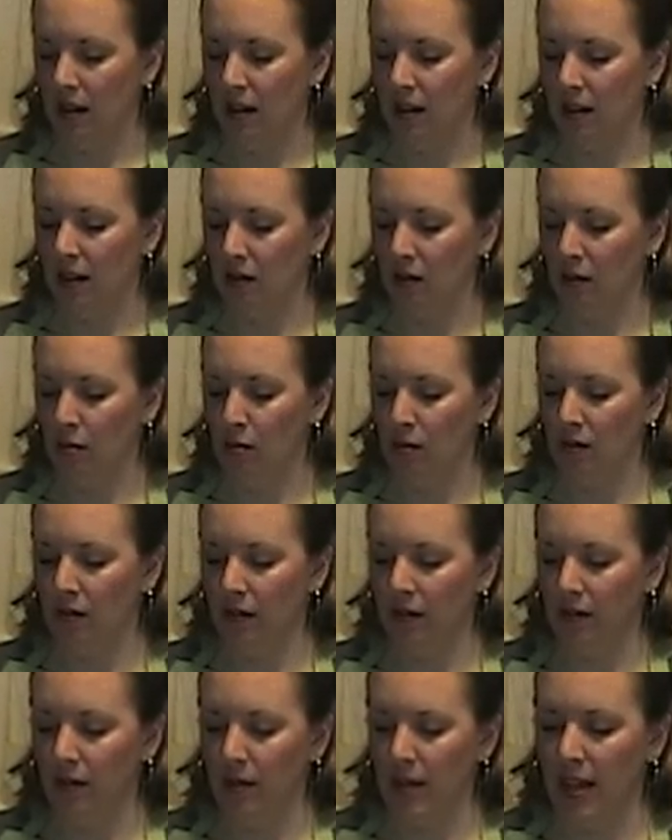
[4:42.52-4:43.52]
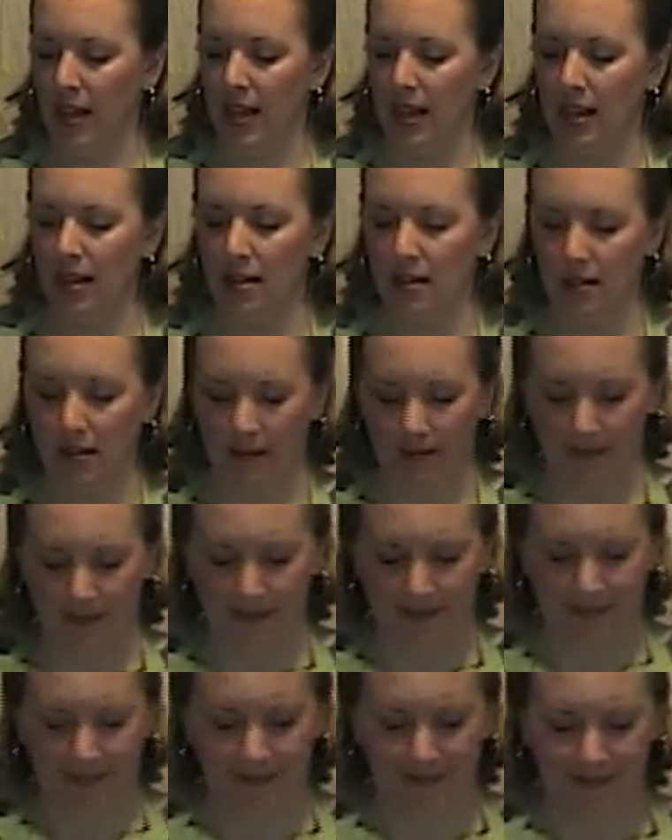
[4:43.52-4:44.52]
You'll remove it from the heat.
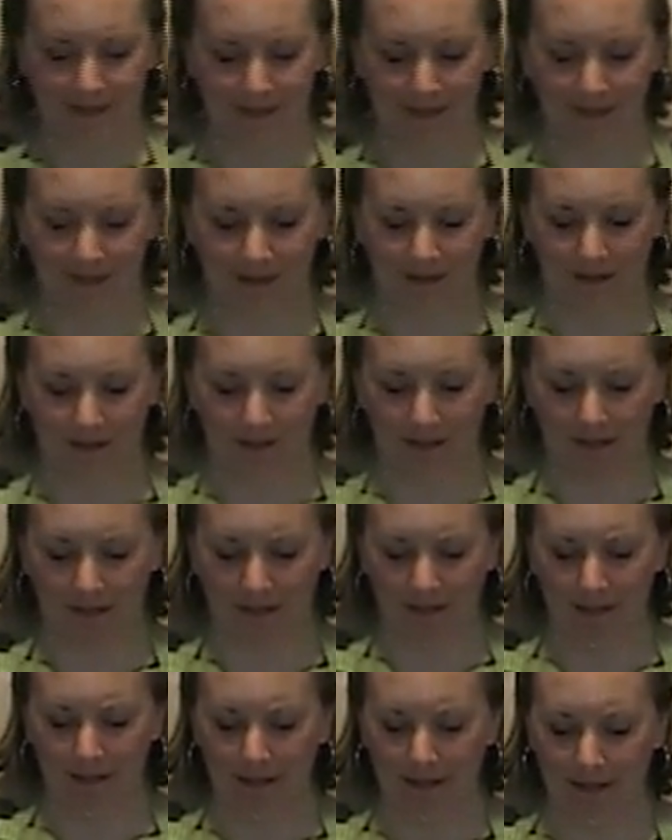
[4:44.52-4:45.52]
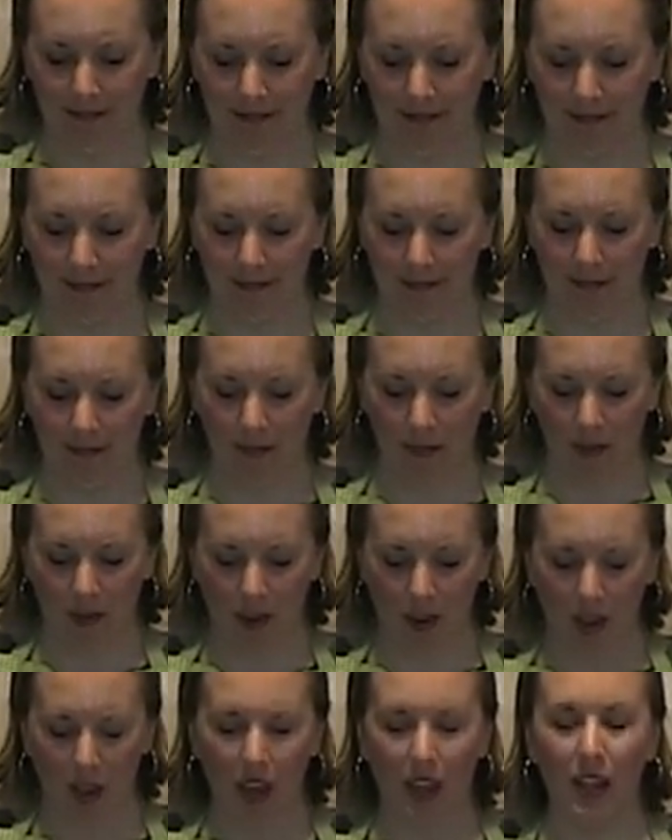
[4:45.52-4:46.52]

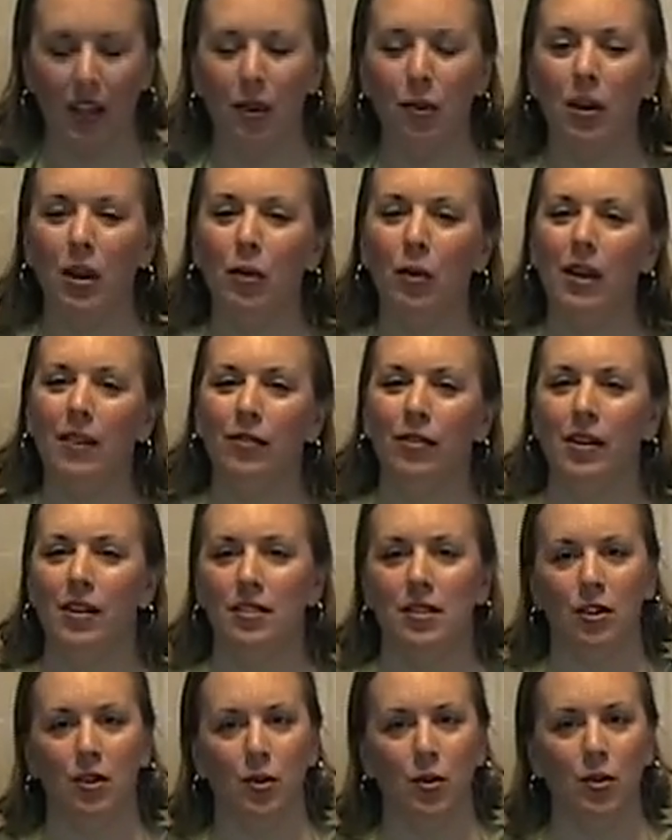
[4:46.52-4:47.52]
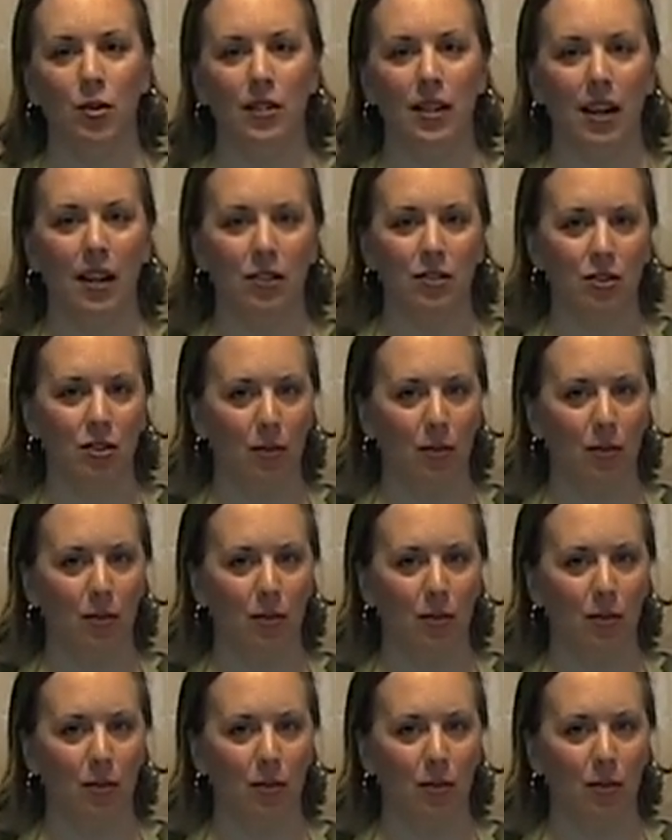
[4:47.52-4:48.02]
You want to wait for it to cool down